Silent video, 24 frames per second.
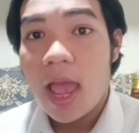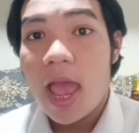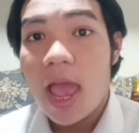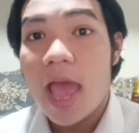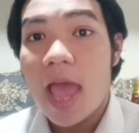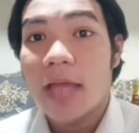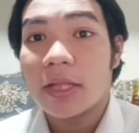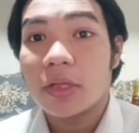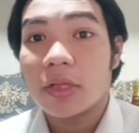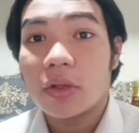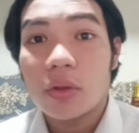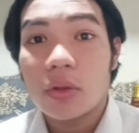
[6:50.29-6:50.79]

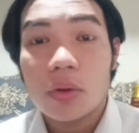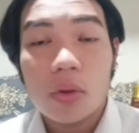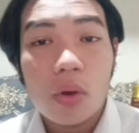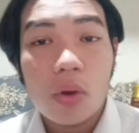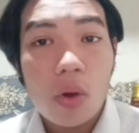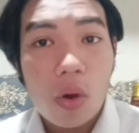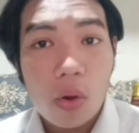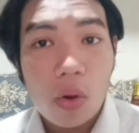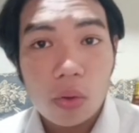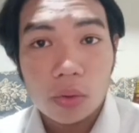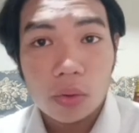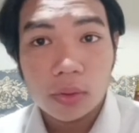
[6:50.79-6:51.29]
and
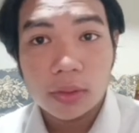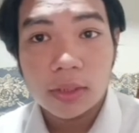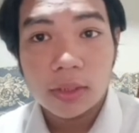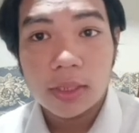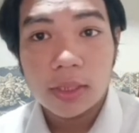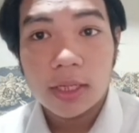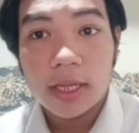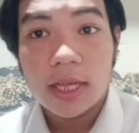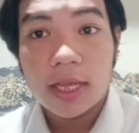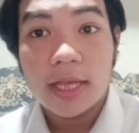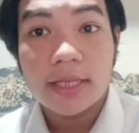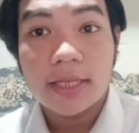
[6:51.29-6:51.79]
called
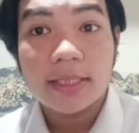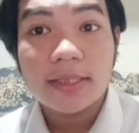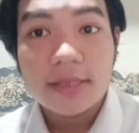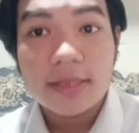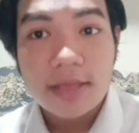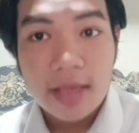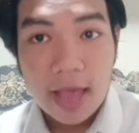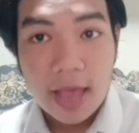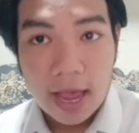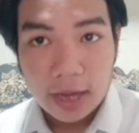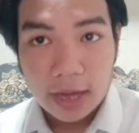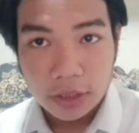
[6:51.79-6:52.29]
is
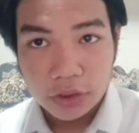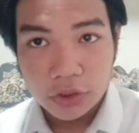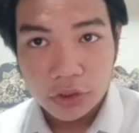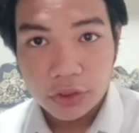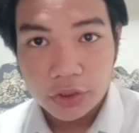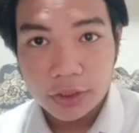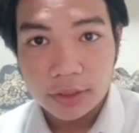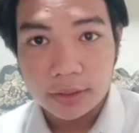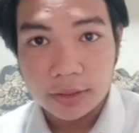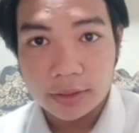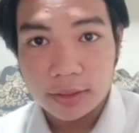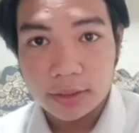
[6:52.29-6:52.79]
the
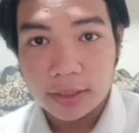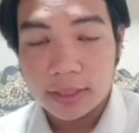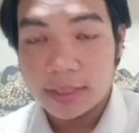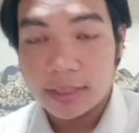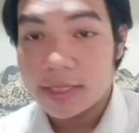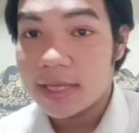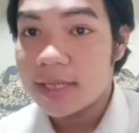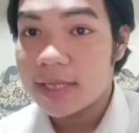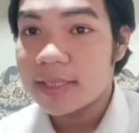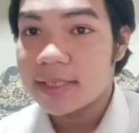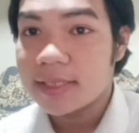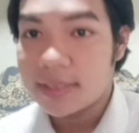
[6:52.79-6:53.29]
action in
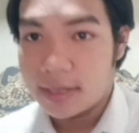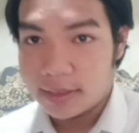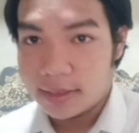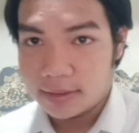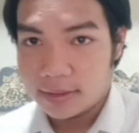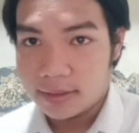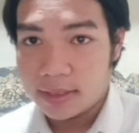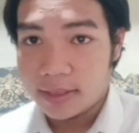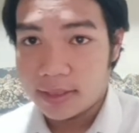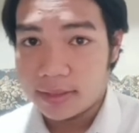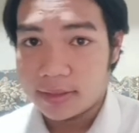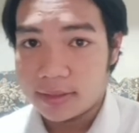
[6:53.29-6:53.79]
this
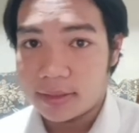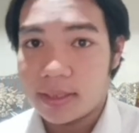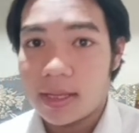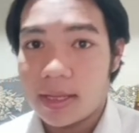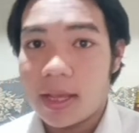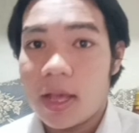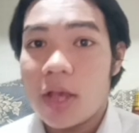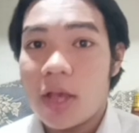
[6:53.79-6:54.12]
sentence.